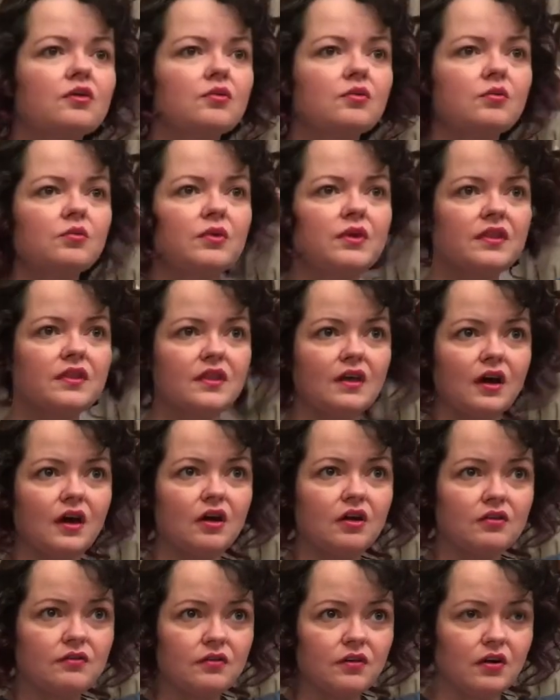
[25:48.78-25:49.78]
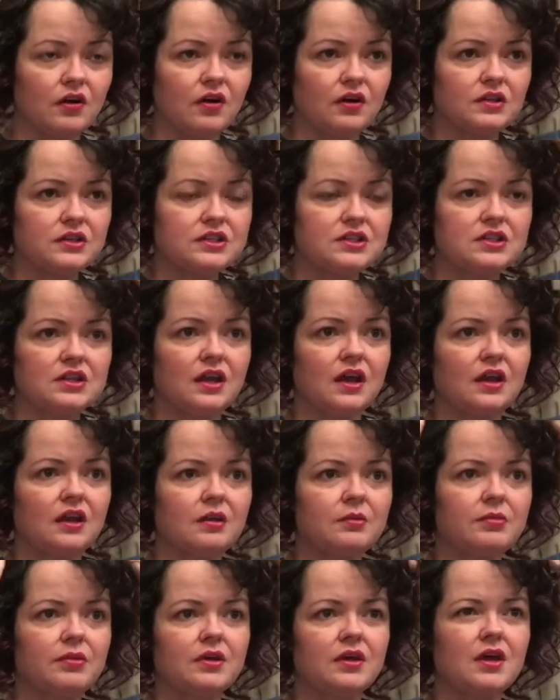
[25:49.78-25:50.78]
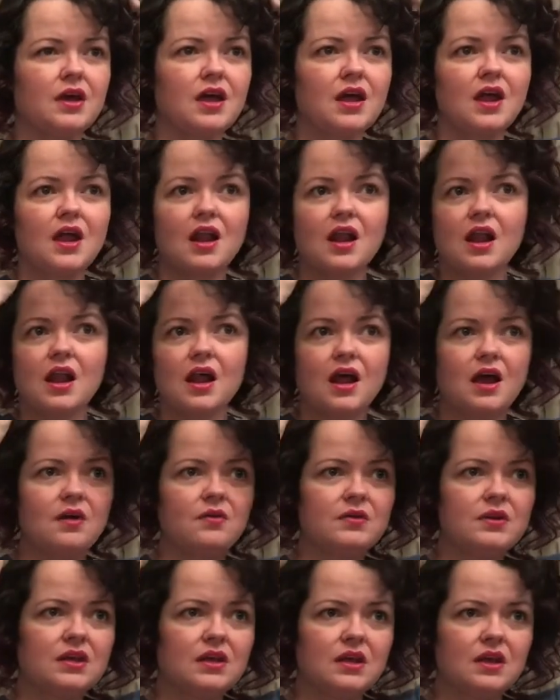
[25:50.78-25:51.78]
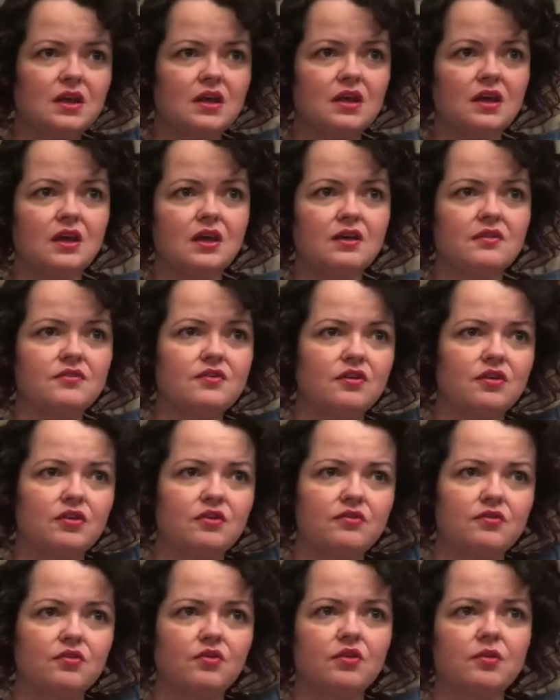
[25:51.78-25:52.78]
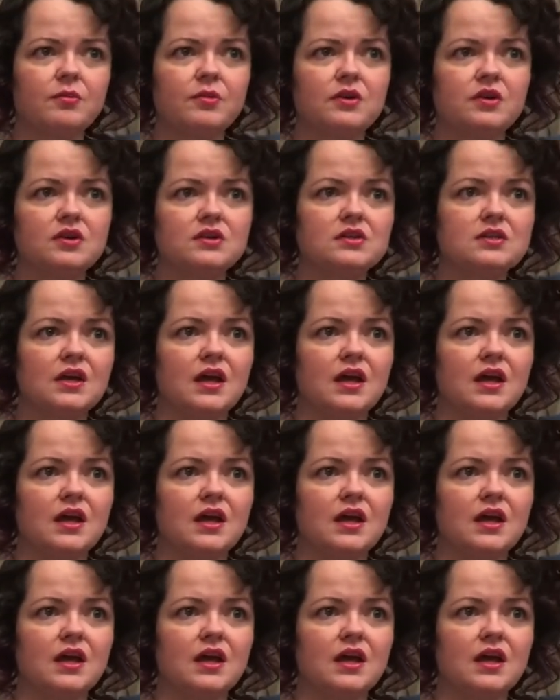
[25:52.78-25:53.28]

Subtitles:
with the overall shape. I would give Curlformers